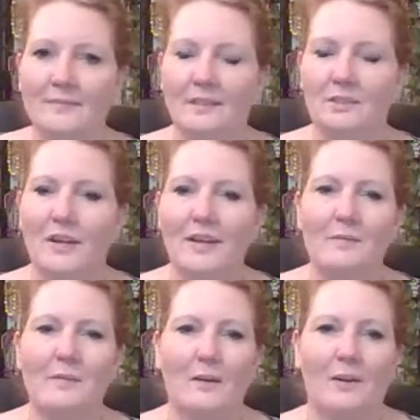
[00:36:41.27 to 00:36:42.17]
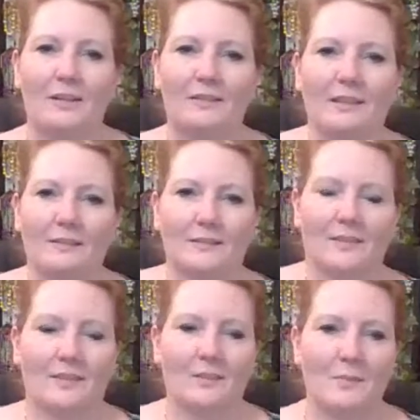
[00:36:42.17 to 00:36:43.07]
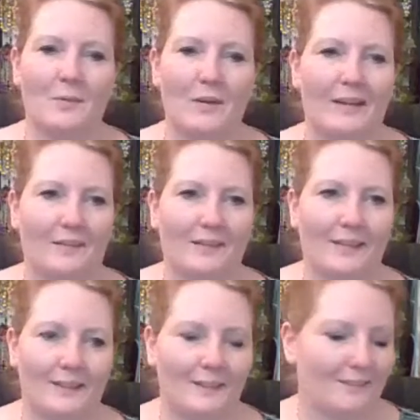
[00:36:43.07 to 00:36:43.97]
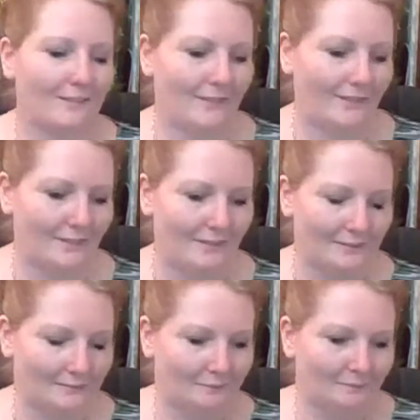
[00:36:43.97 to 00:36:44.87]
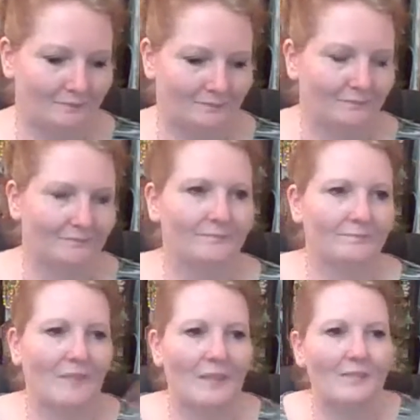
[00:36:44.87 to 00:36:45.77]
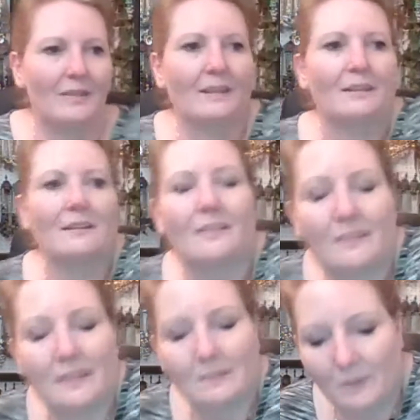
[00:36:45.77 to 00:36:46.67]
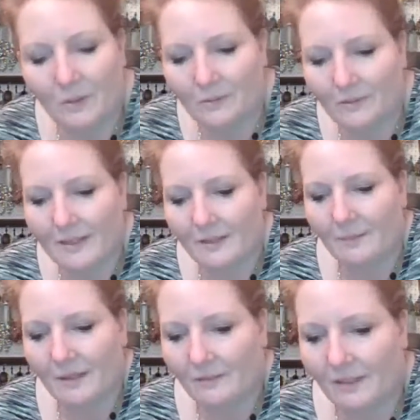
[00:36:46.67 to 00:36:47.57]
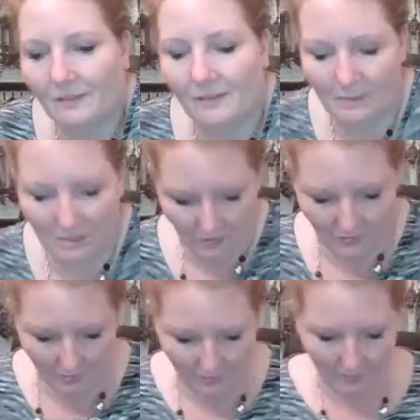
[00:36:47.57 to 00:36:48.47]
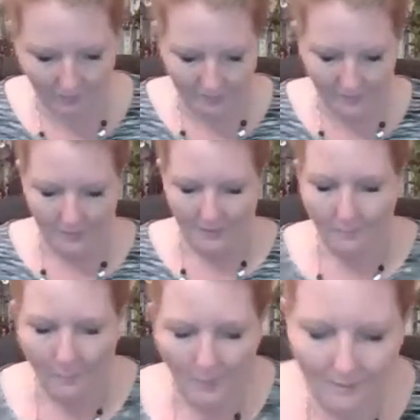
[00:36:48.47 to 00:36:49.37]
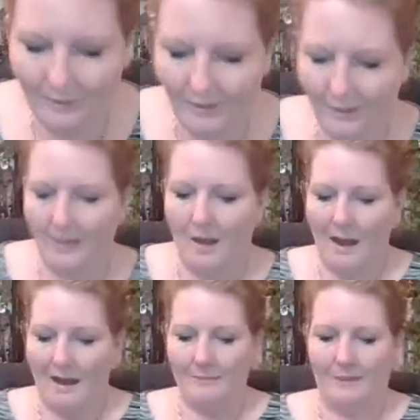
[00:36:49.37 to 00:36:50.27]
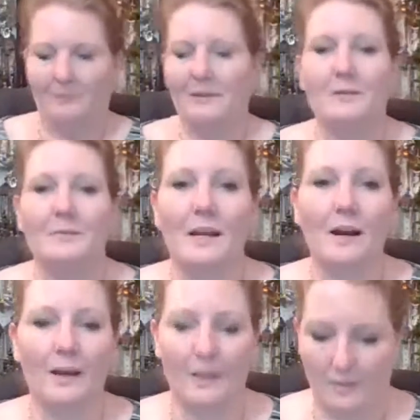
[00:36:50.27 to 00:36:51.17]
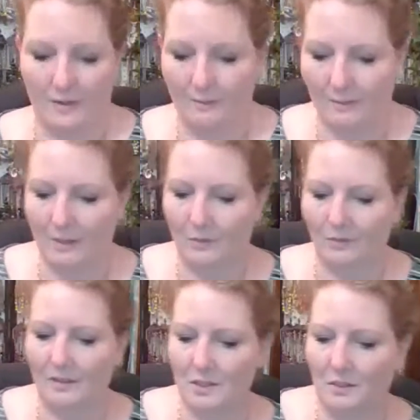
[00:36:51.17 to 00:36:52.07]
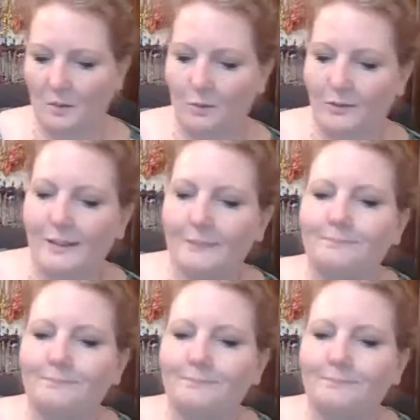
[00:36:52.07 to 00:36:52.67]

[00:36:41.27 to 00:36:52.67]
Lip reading: Driving me crazy. Let's get some more hand sanitizer here. That fan is blowing right in my face. Let me turn it off. Probably going to get hot, but I'd rather be hot than have my nose itch the whole time.